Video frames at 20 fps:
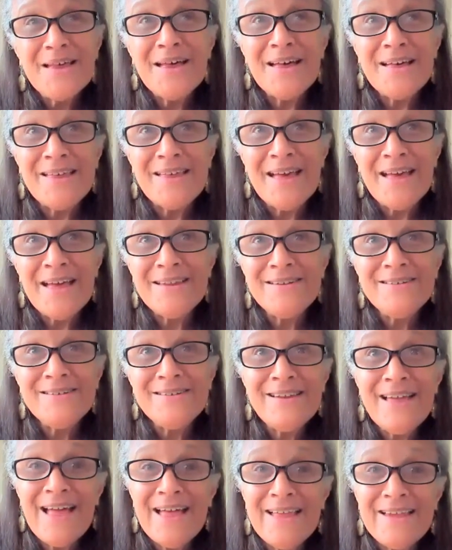Again,
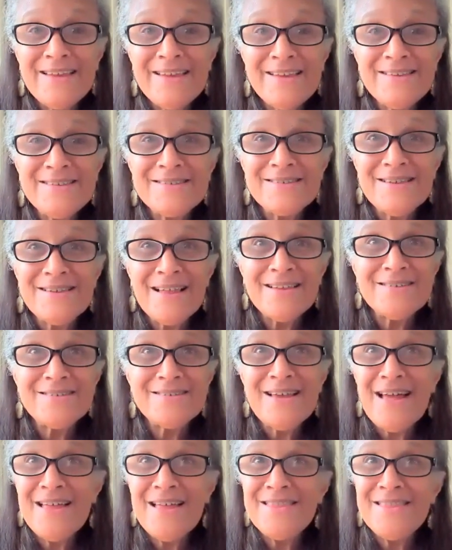Anaiis Salles,
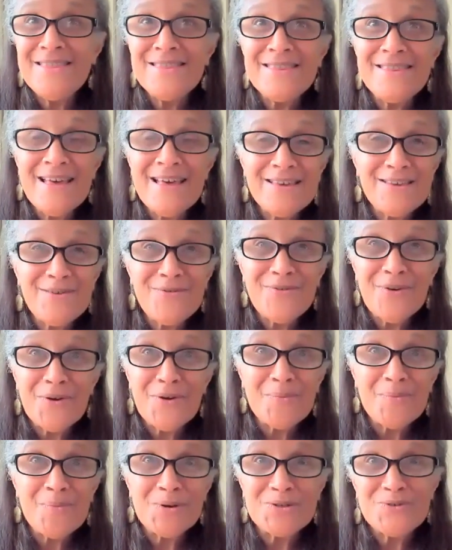and thank you very
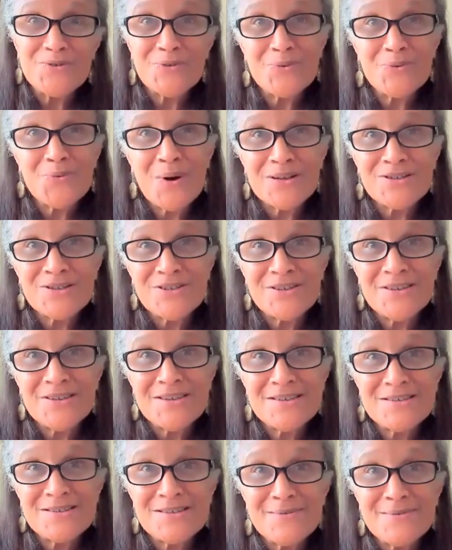much for watching
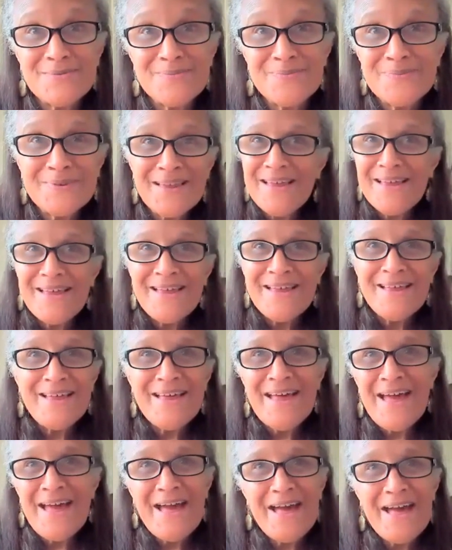this.
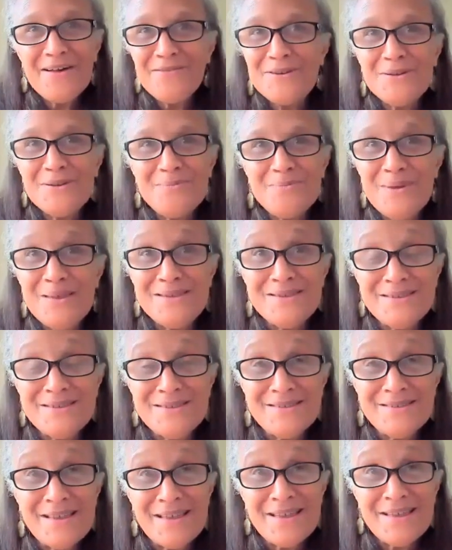Have an
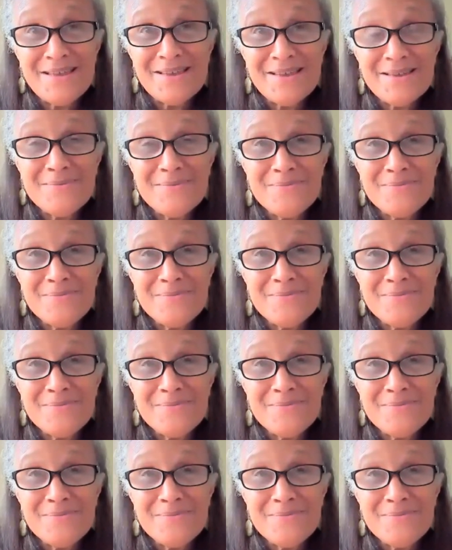amazing day.